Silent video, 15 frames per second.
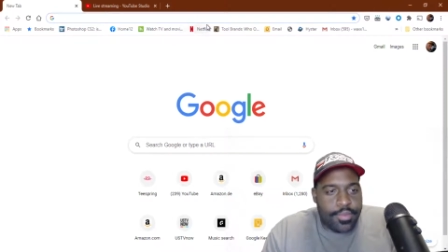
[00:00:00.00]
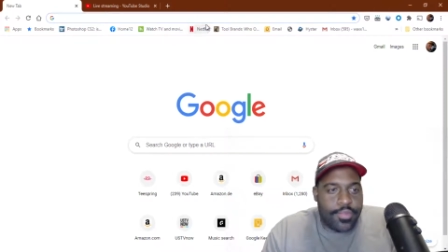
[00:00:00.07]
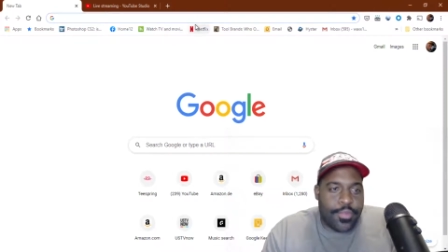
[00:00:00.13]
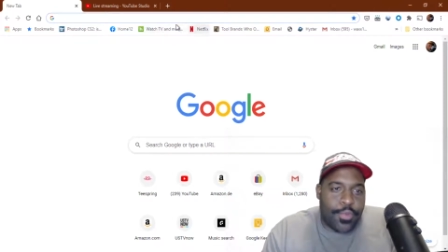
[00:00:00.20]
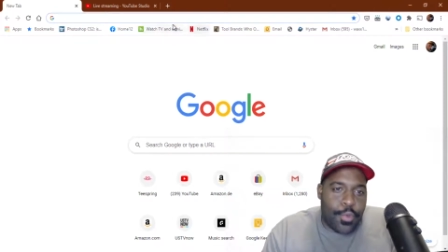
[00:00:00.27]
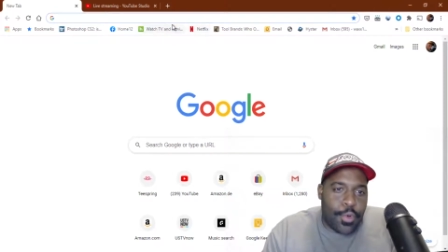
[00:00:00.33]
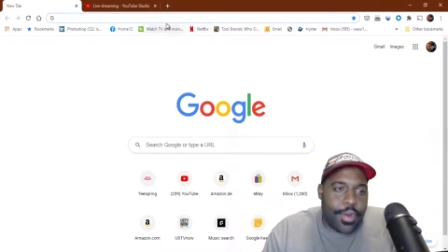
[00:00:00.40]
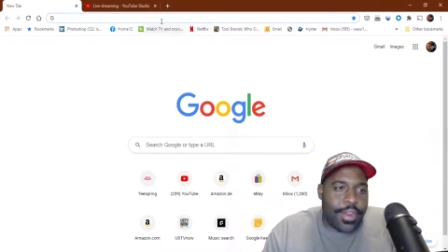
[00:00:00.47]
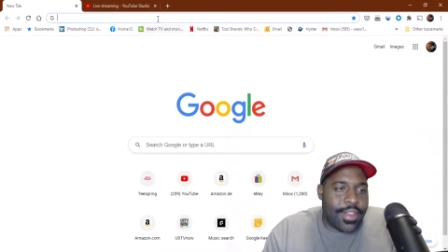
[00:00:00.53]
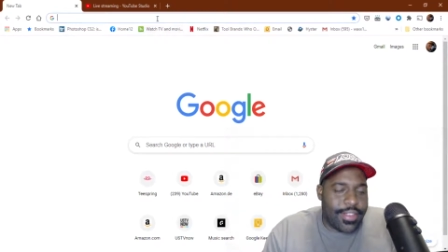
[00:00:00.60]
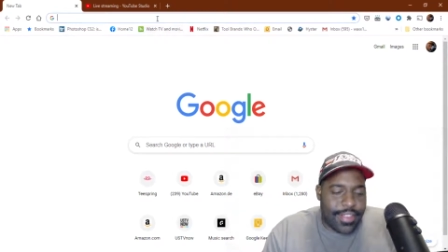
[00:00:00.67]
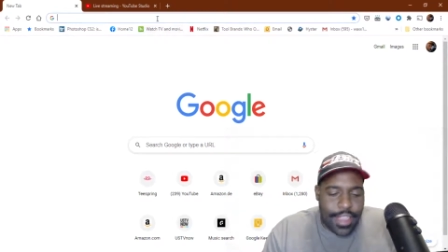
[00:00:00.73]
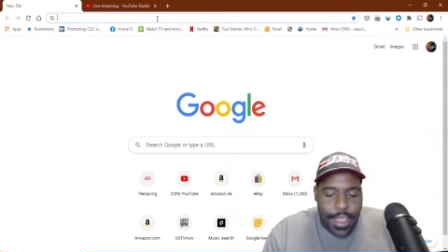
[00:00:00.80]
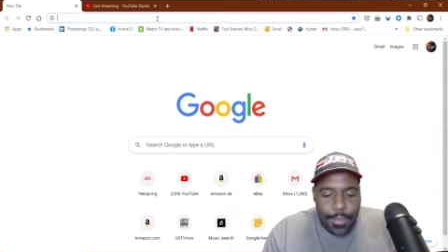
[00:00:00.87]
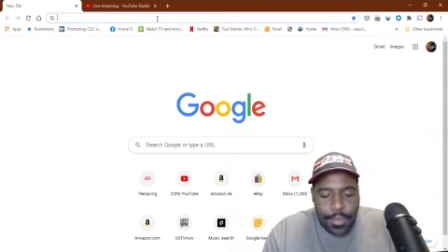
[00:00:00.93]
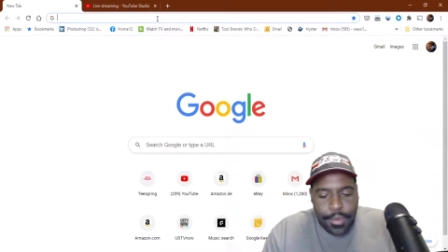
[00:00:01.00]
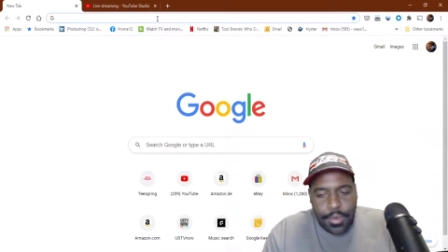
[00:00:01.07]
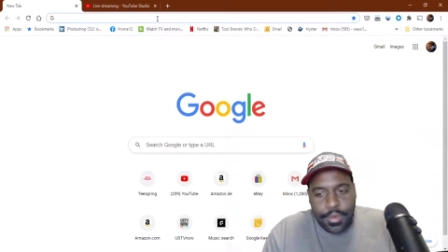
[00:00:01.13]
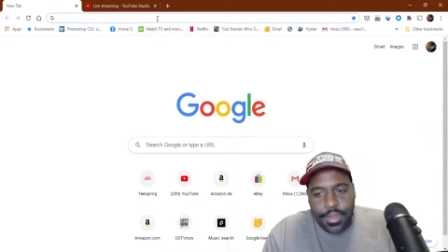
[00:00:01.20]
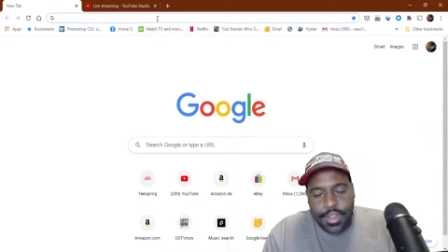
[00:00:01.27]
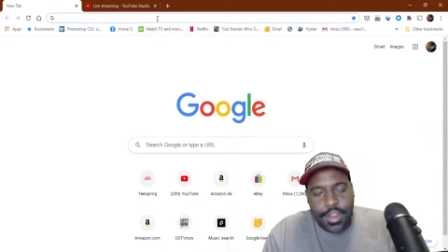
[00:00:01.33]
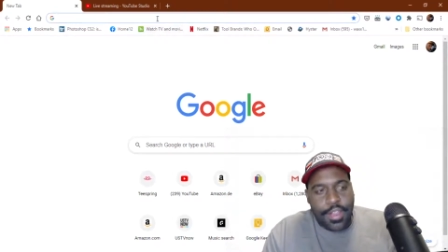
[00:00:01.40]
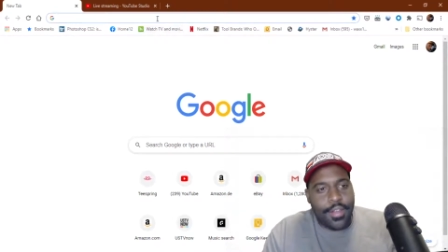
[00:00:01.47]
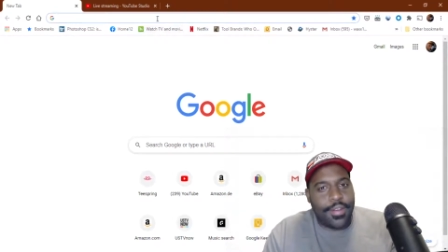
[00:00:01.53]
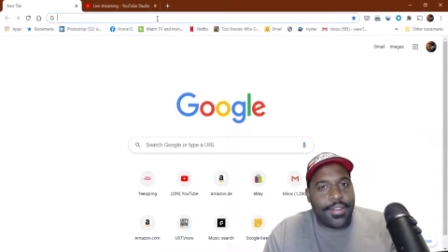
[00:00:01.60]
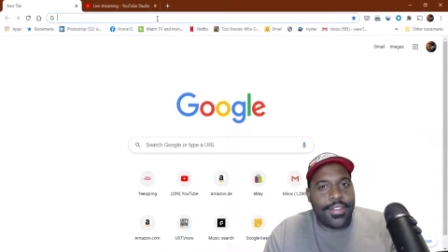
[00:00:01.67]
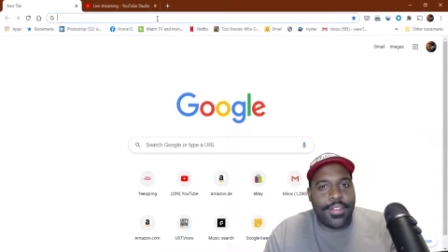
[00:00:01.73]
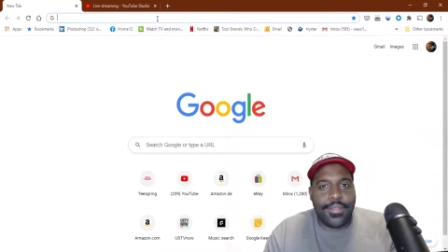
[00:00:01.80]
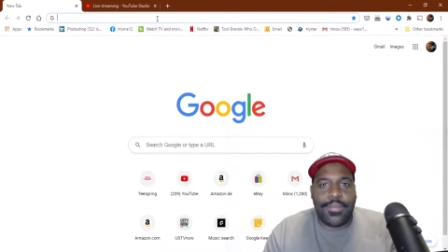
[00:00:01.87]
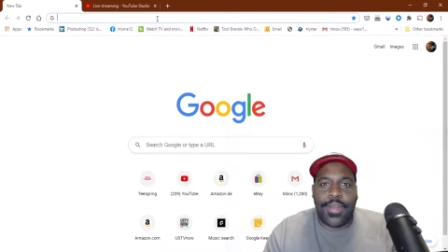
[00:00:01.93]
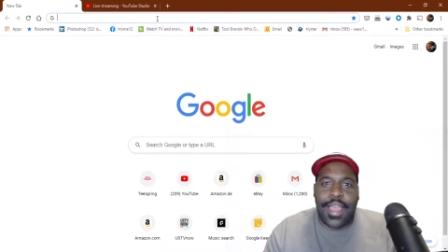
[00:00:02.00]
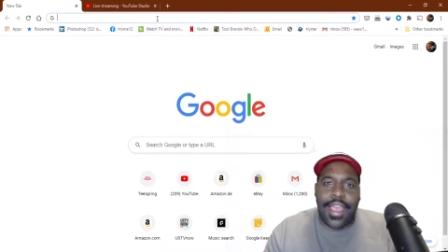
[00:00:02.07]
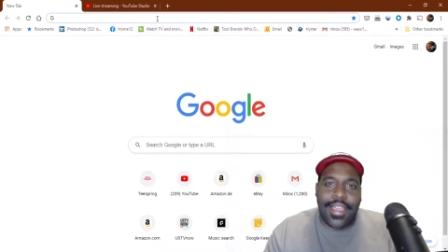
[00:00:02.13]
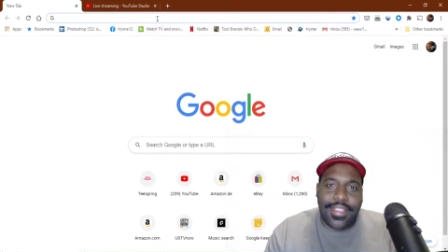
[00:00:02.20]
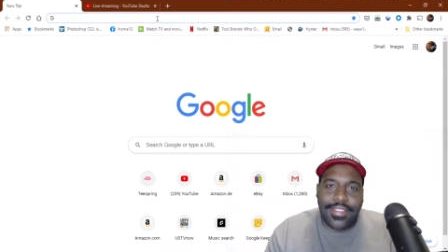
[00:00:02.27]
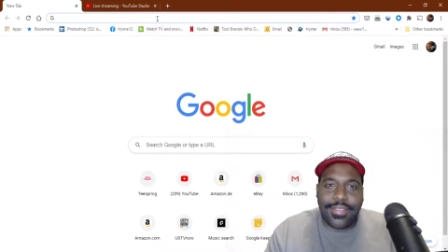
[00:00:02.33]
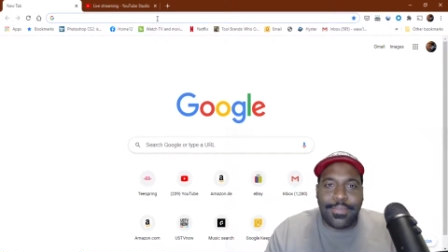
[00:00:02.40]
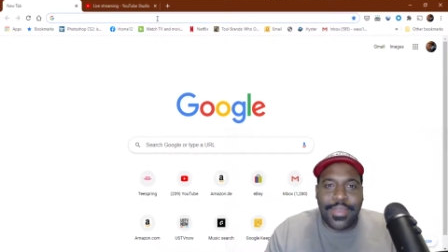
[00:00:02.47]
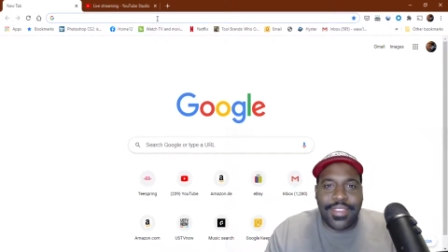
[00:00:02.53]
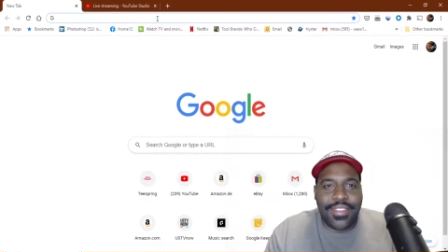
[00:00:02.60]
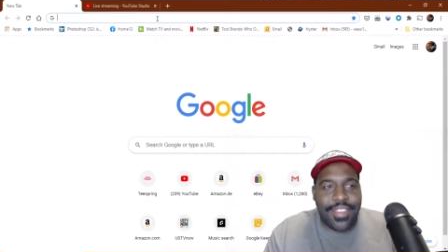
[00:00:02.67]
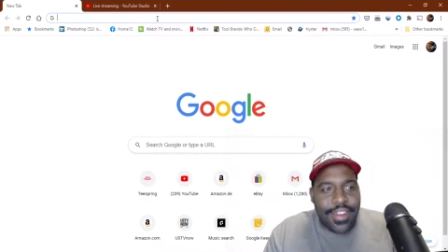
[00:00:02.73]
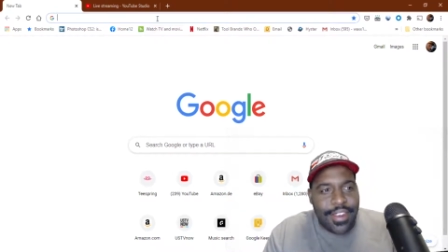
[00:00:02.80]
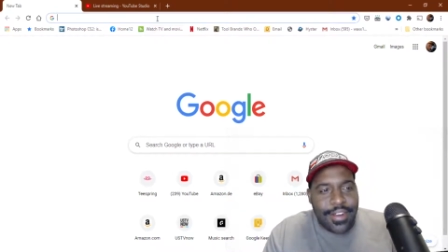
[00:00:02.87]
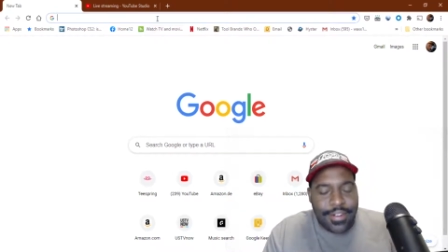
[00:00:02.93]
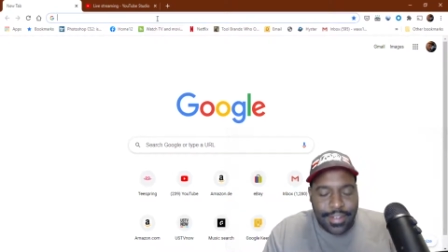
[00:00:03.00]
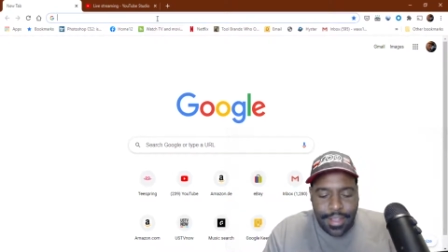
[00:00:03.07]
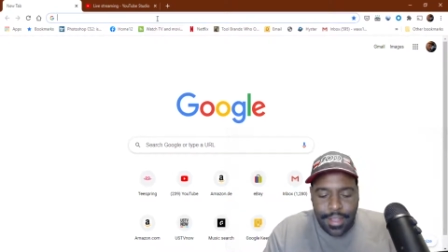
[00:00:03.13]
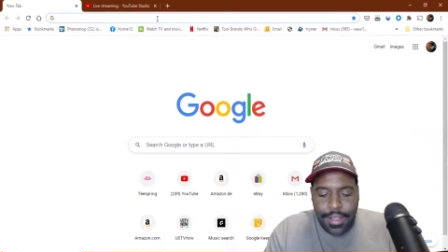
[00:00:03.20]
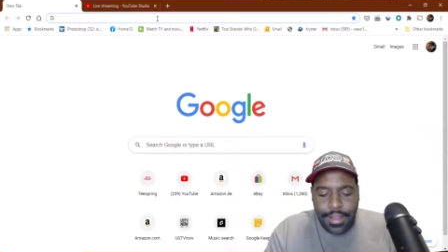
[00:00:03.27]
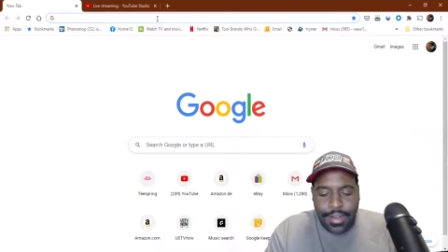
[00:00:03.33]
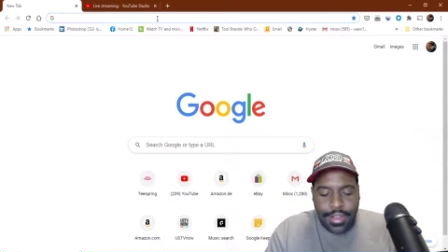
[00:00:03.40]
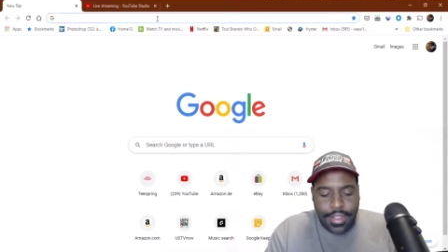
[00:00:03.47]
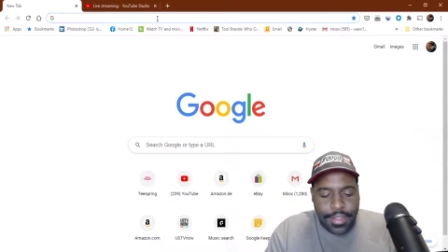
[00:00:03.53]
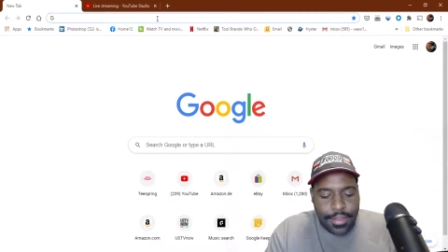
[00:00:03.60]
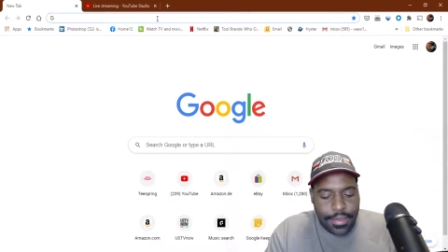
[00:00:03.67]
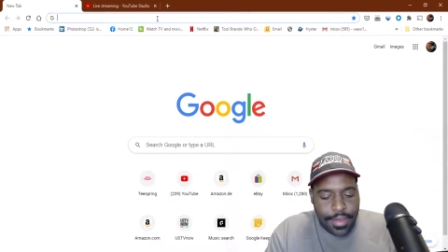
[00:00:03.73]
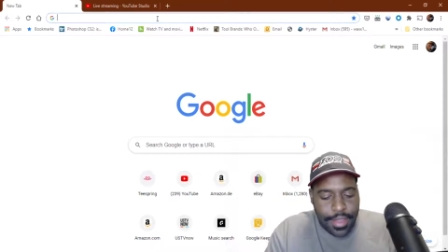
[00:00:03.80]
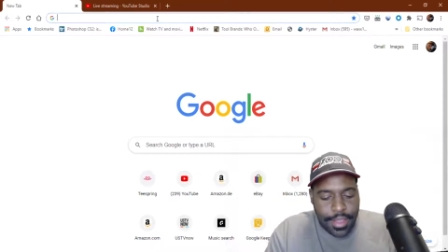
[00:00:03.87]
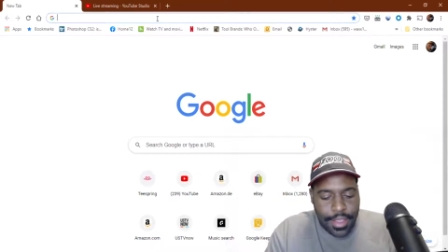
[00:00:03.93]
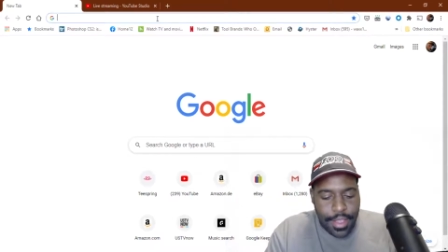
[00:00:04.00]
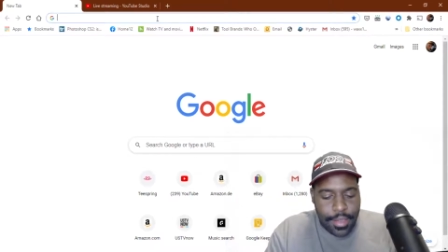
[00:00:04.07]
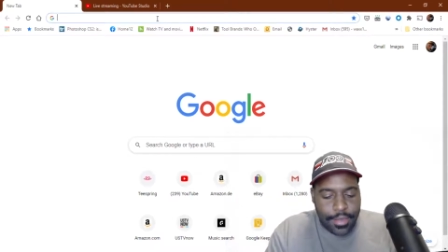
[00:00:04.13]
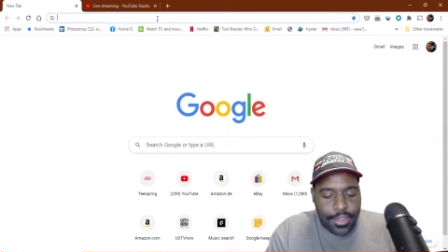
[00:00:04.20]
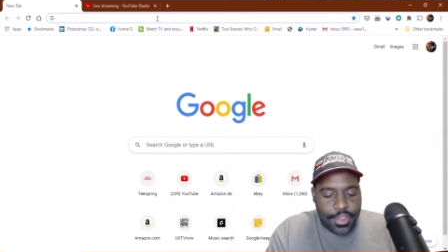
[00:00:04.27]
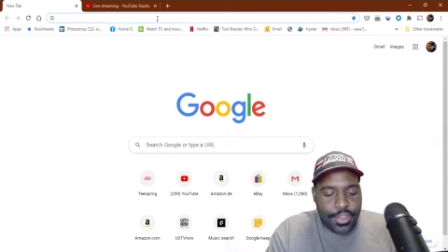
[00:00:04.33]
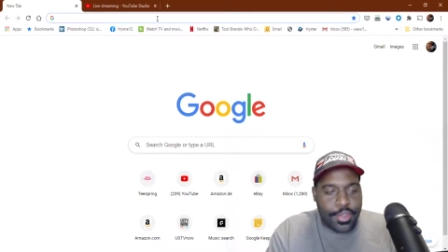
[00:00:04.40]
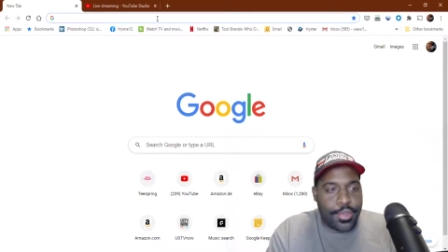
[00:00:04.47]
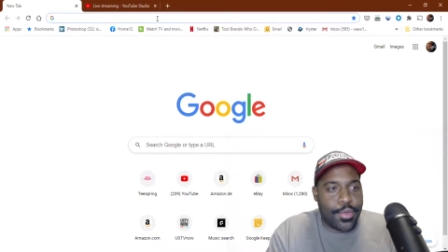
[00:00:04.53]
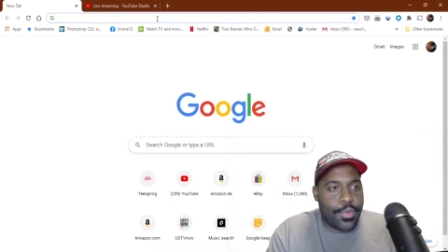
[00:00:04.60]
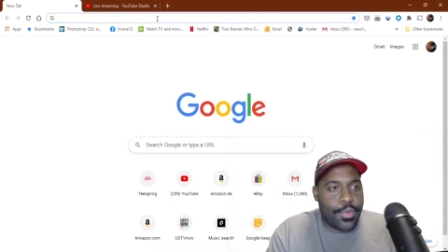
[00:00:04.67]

For example, you know, I could be sitting here talking to you and go to